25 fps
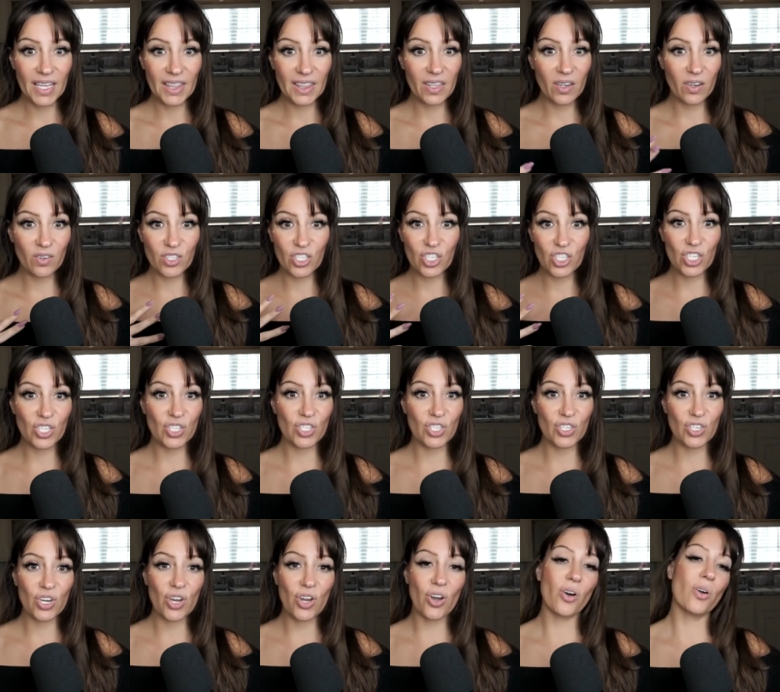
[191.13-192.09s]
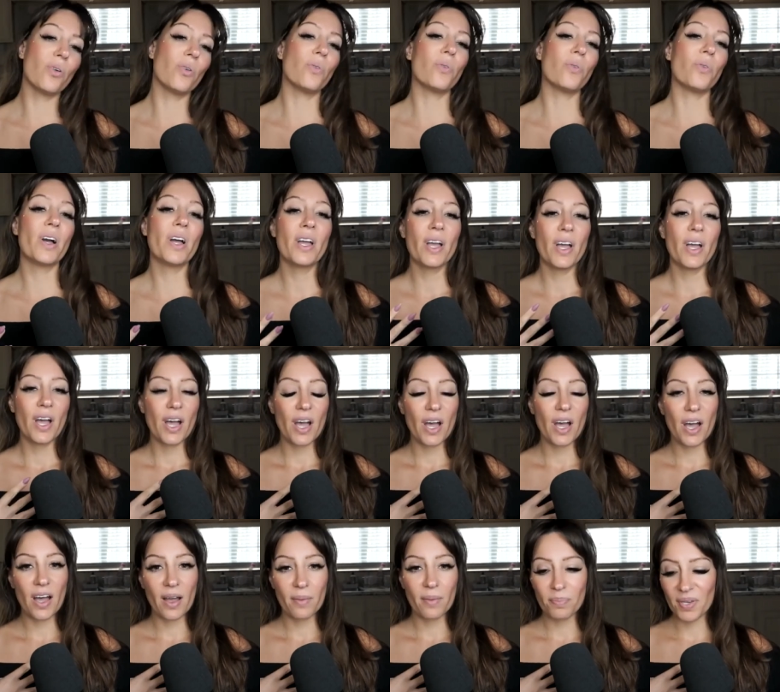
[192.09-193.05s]
there's just no
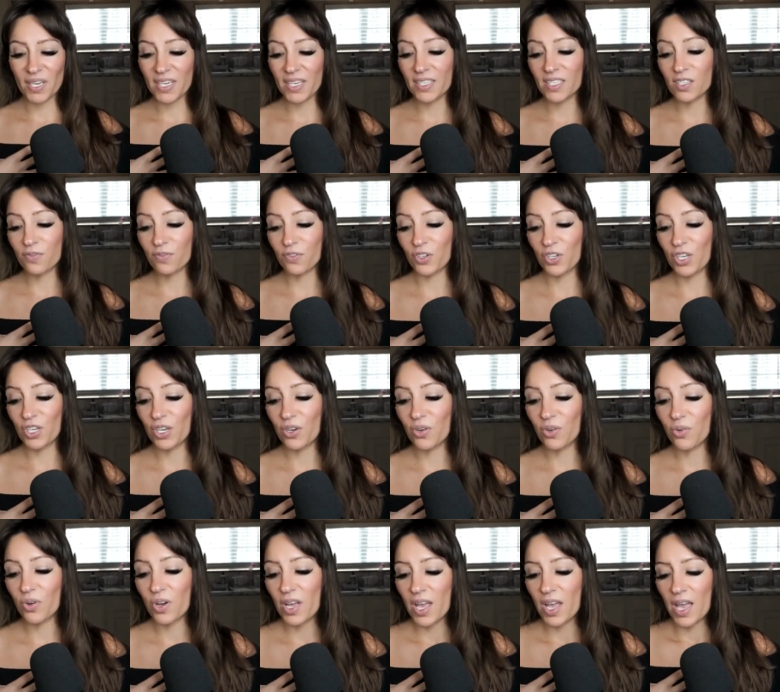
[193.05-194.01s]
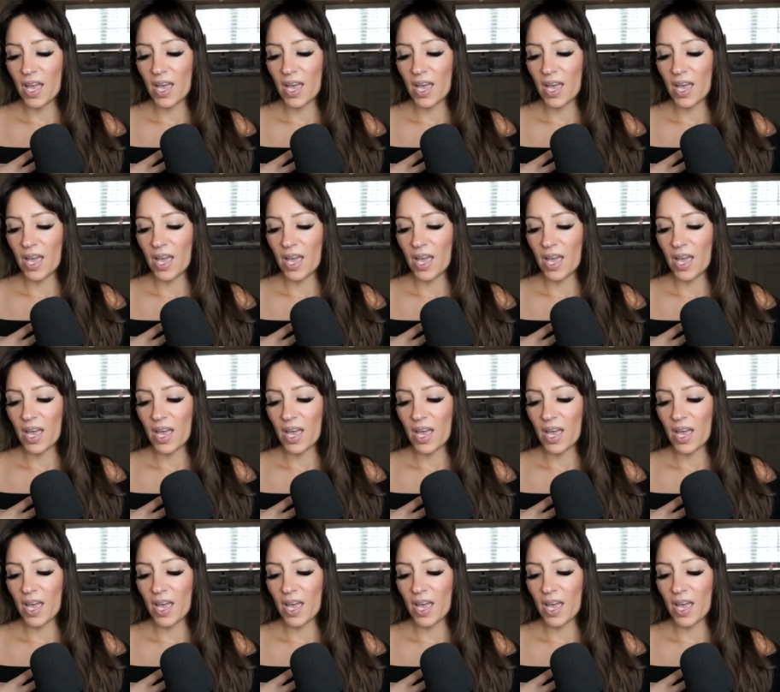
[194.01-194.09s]
uh, peace for you.